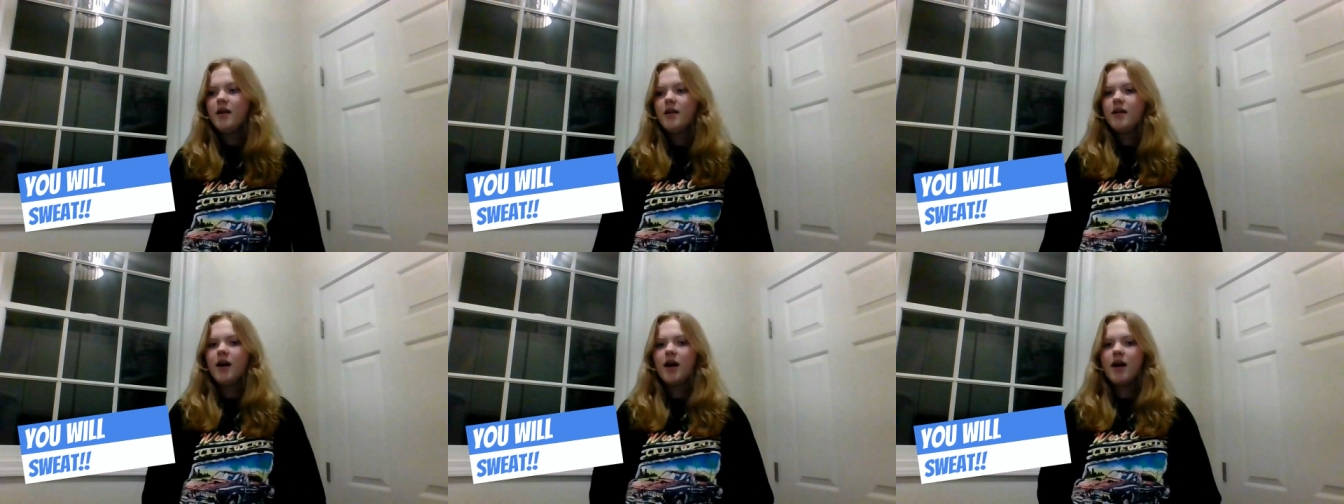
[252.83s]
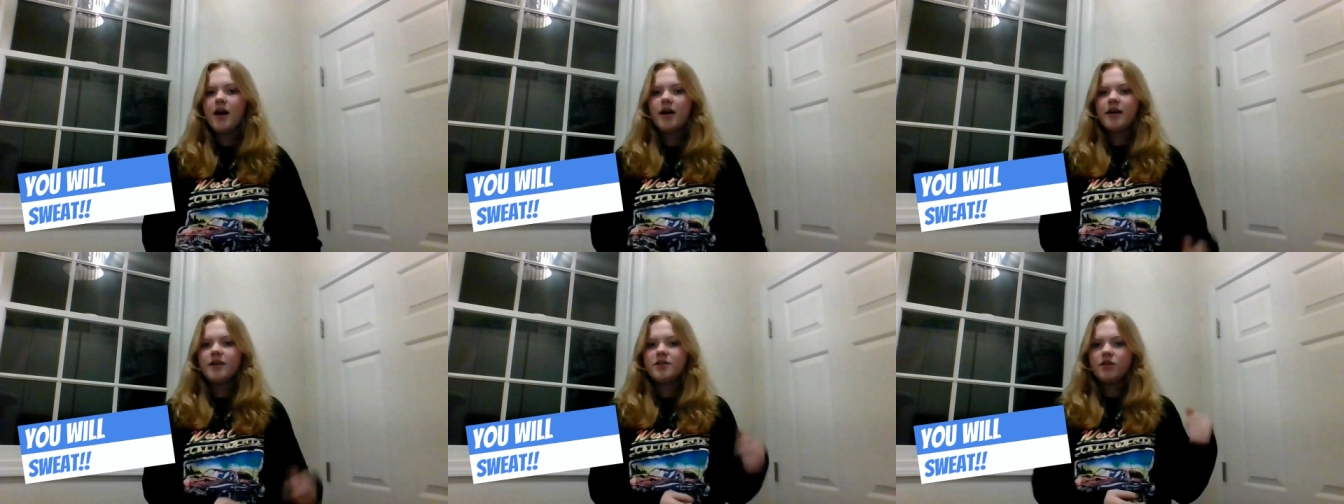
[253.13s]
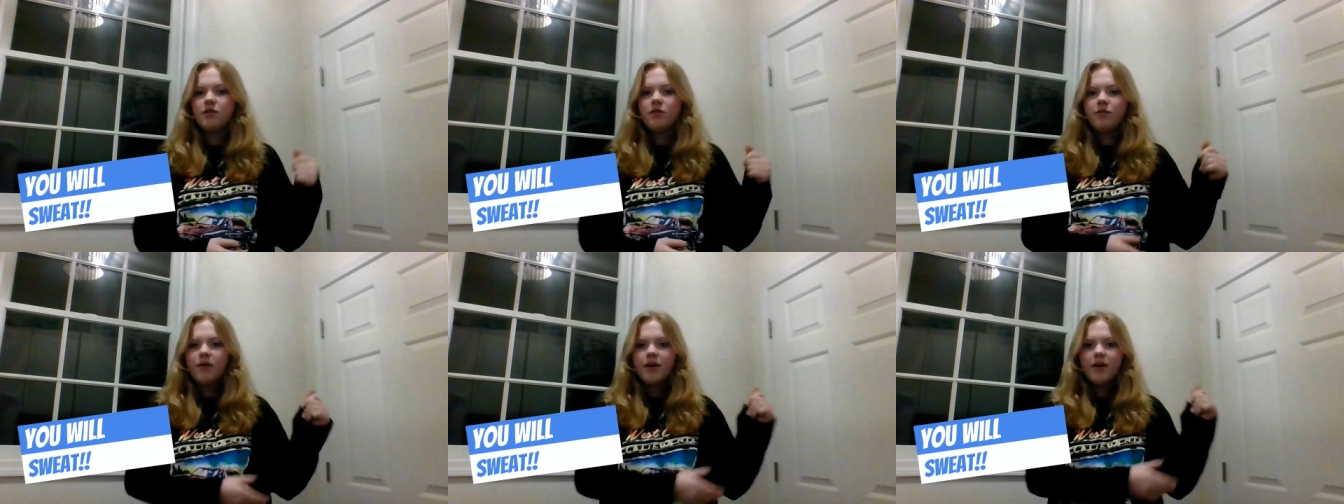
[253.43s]
uh,
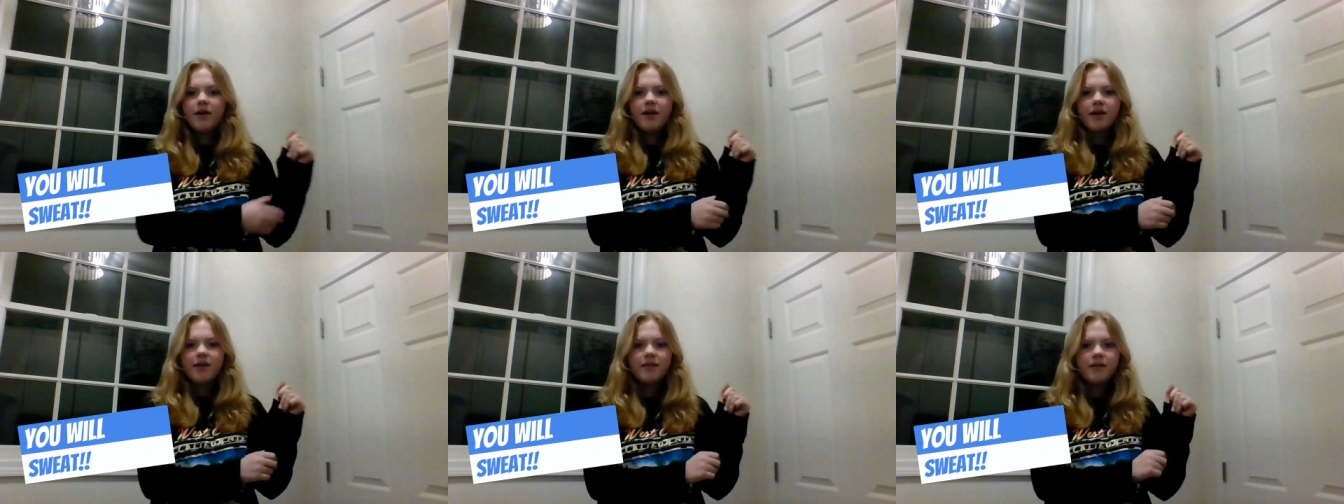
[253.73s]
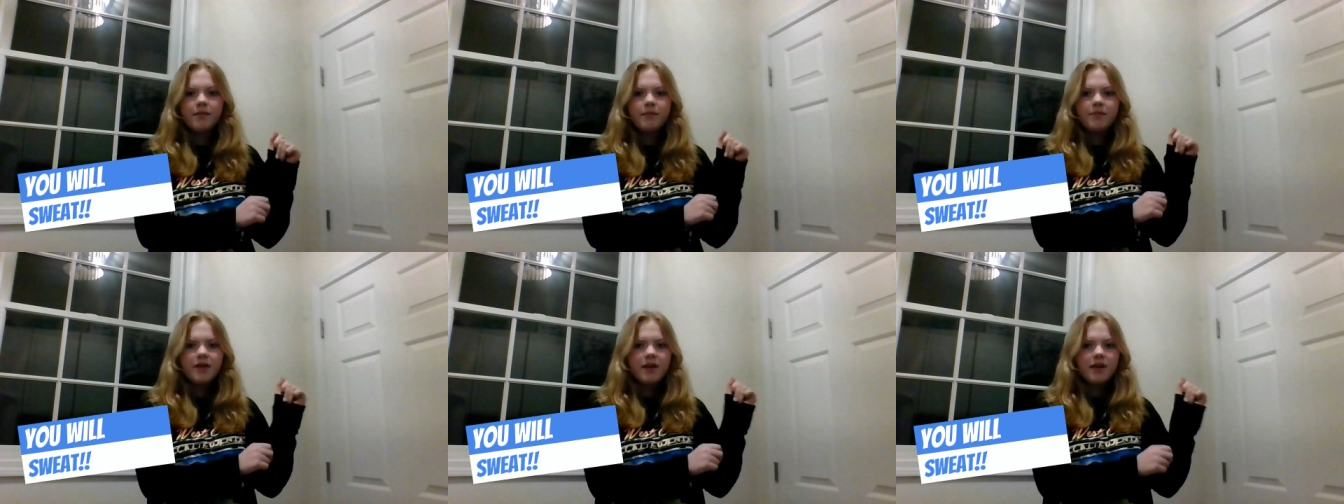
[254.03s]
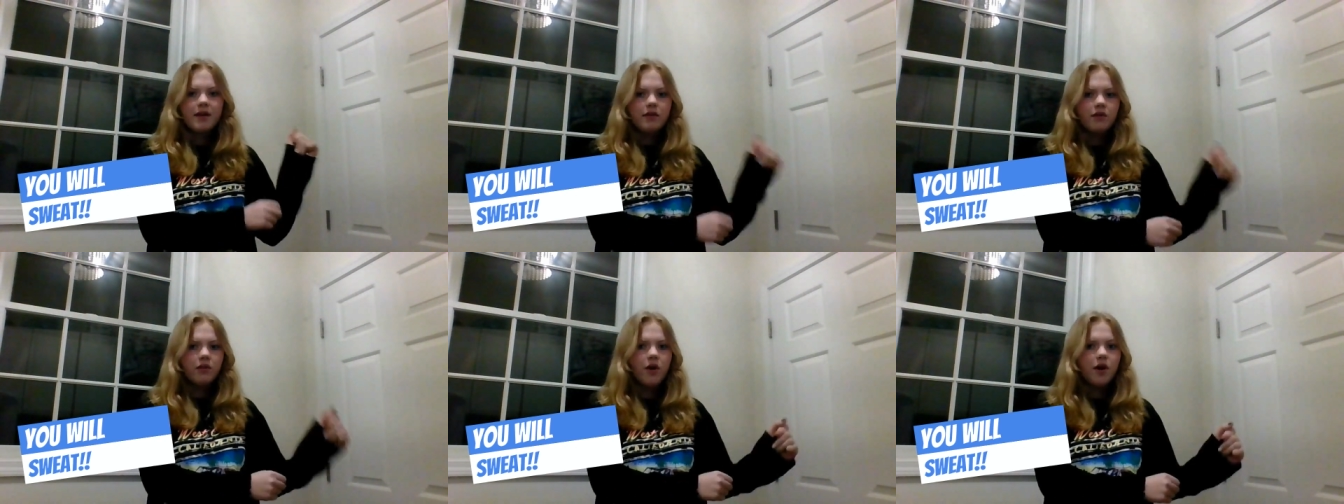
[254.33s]
don't wear
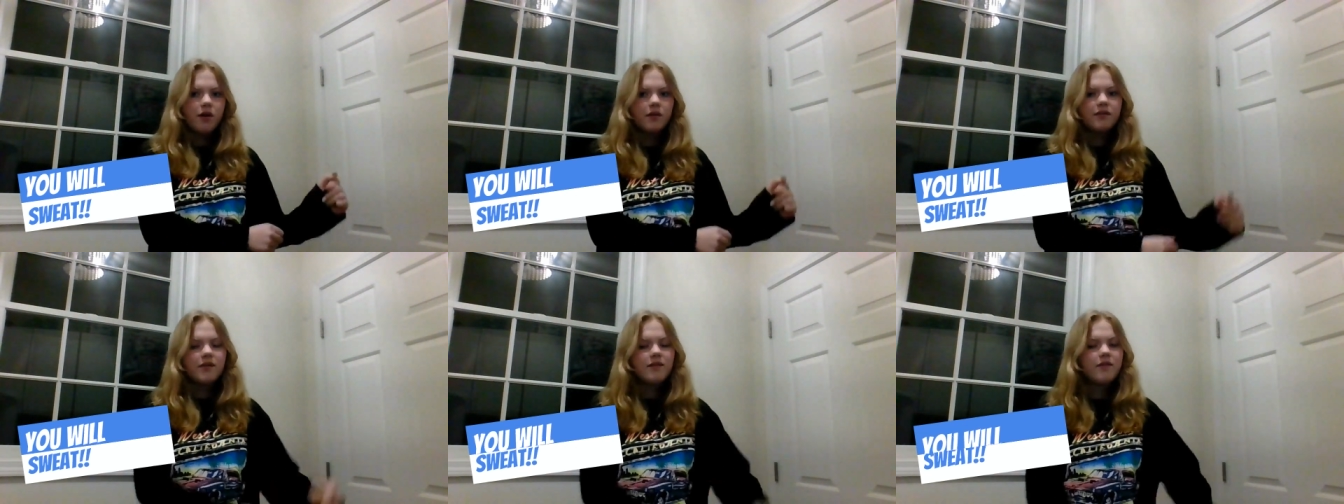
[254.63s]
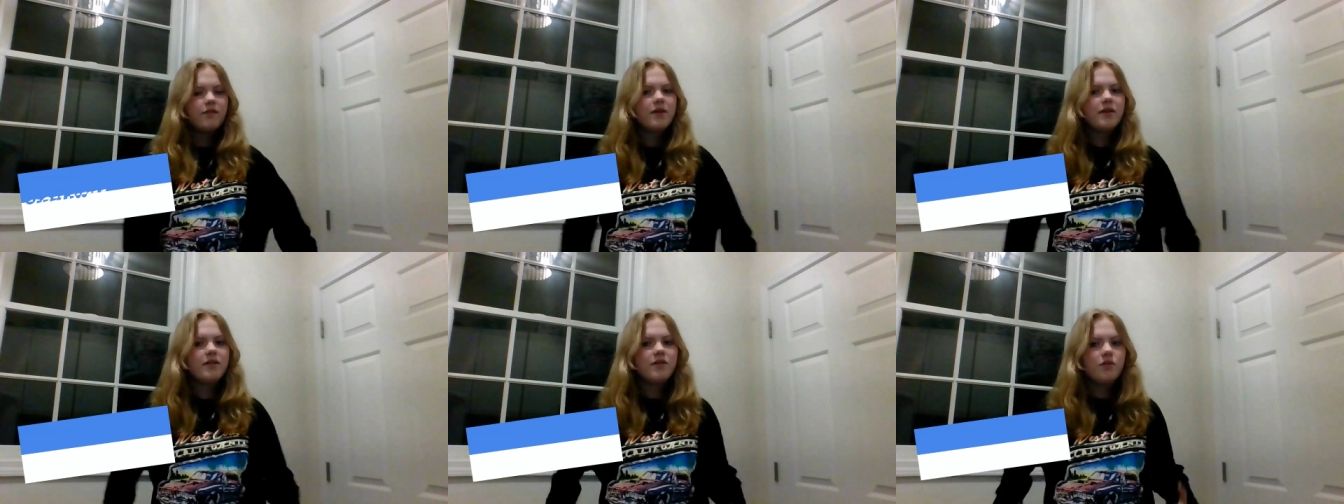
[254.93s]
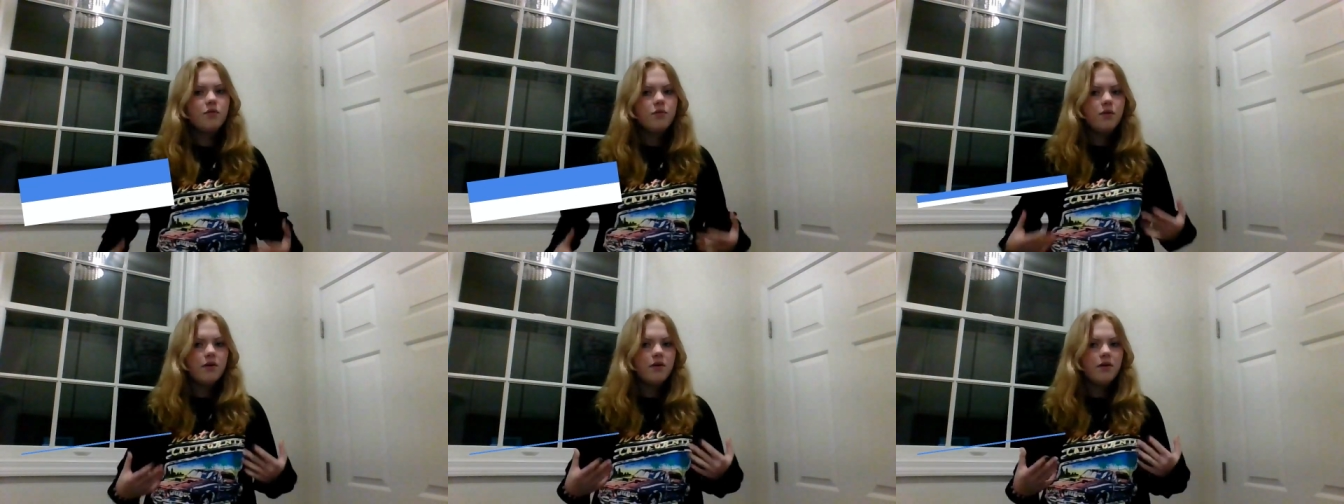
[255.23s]
something long sleeve because
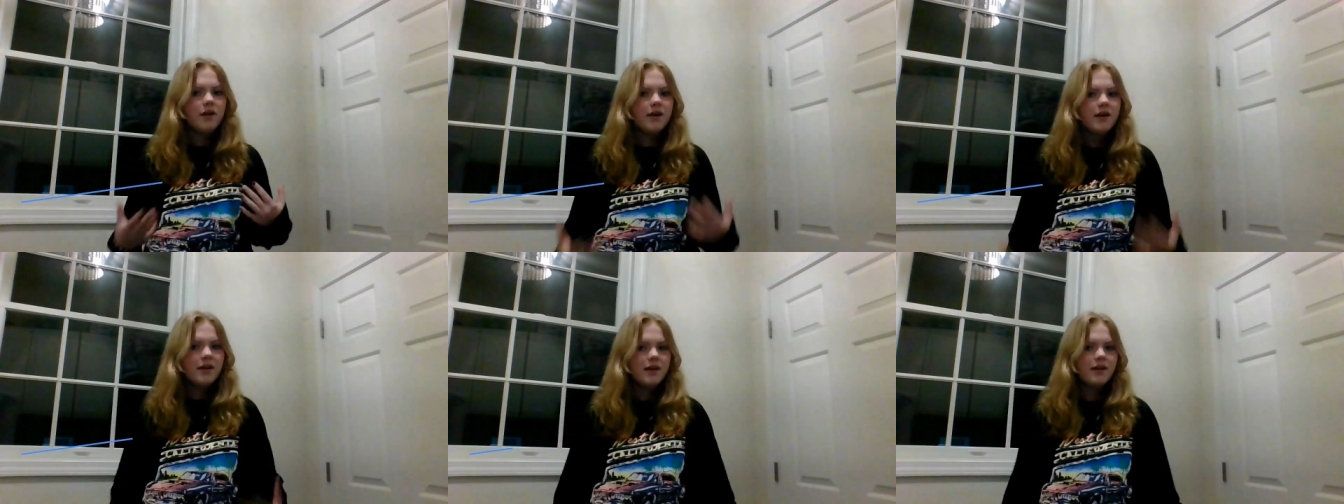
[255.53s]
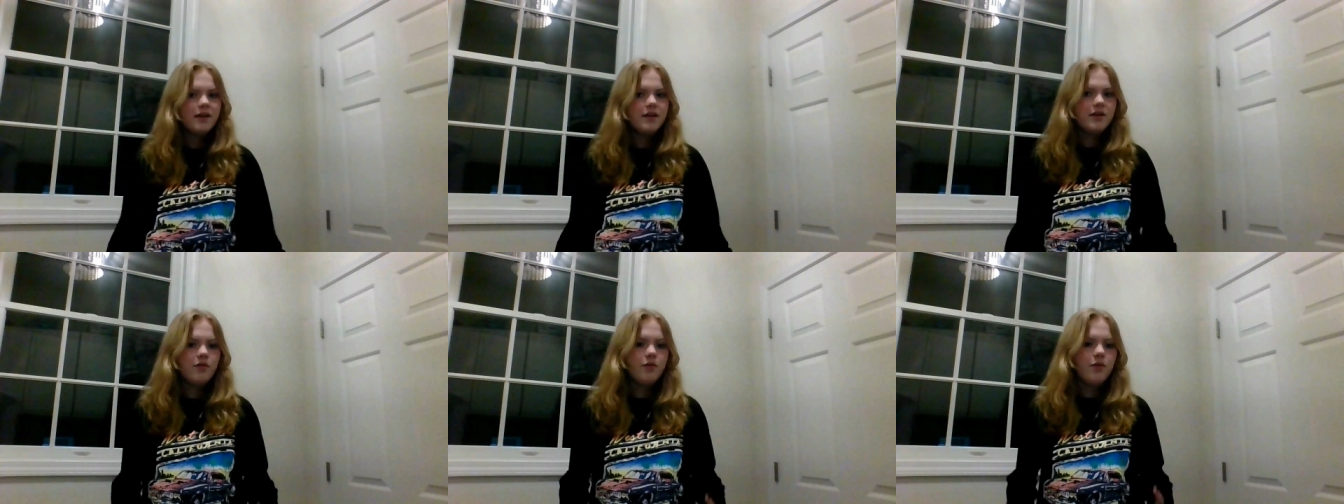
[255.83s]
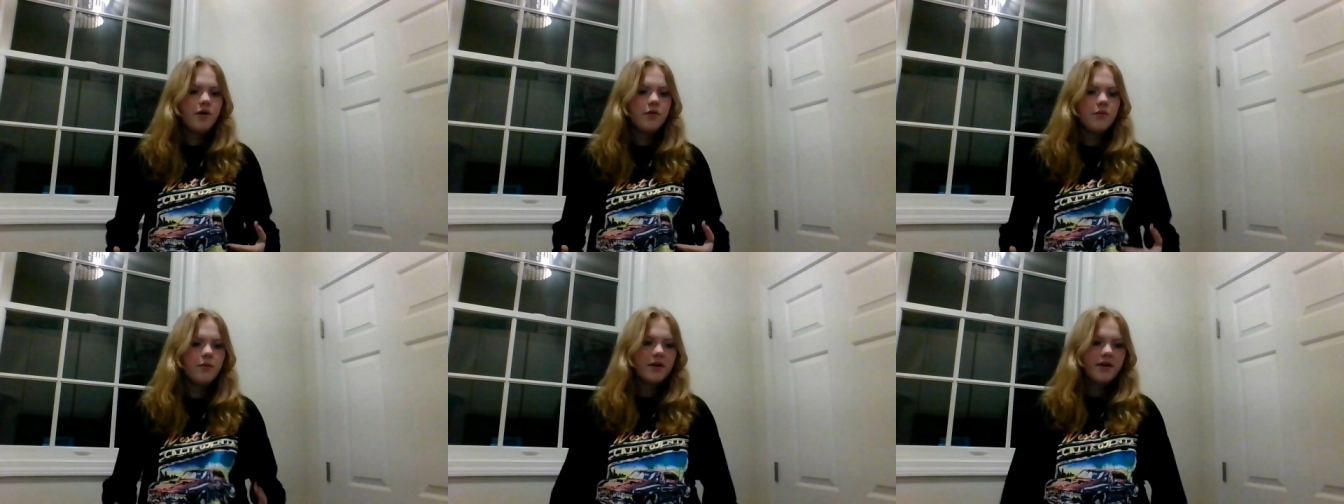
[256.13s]
you will you
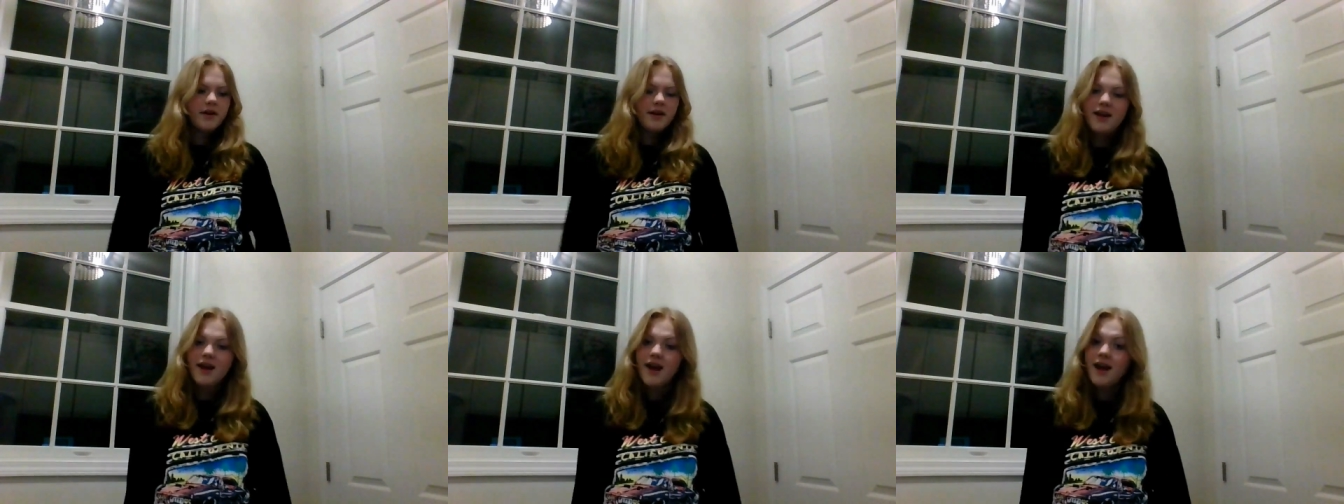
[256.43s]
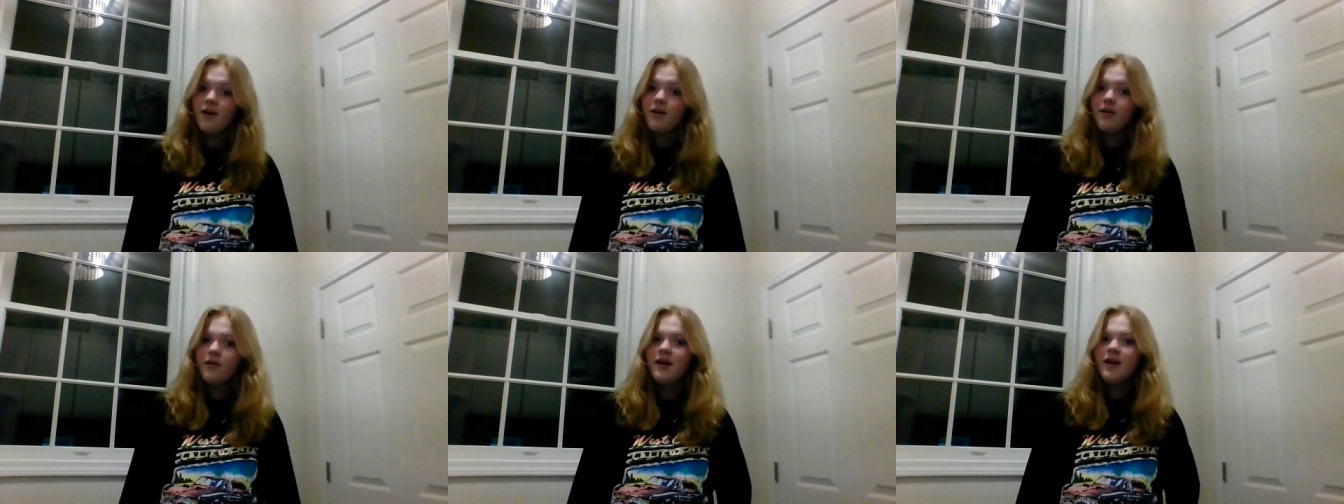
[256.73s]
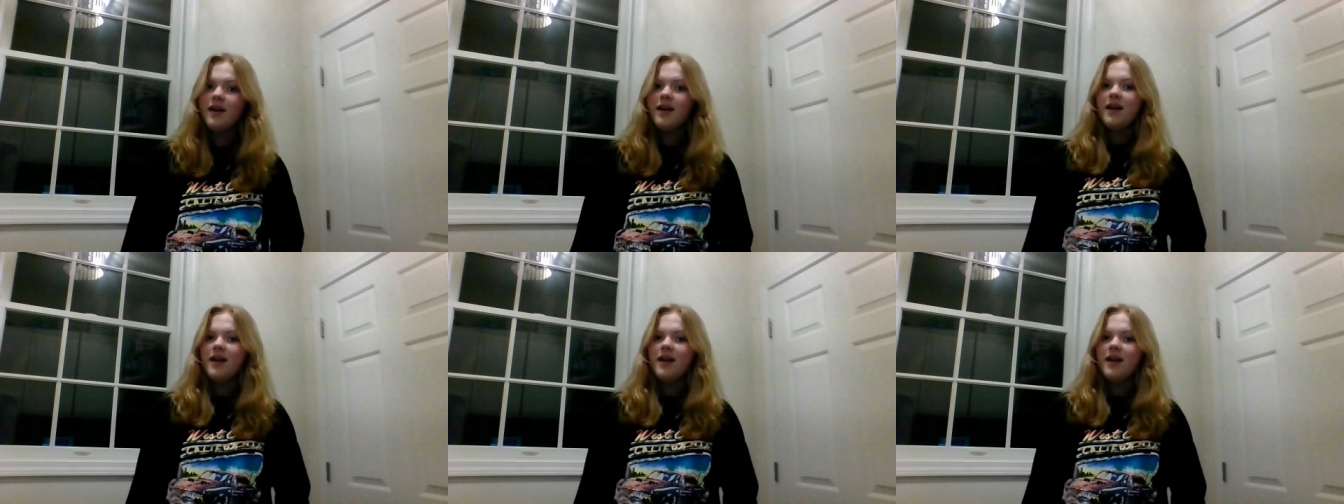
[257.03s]
are working out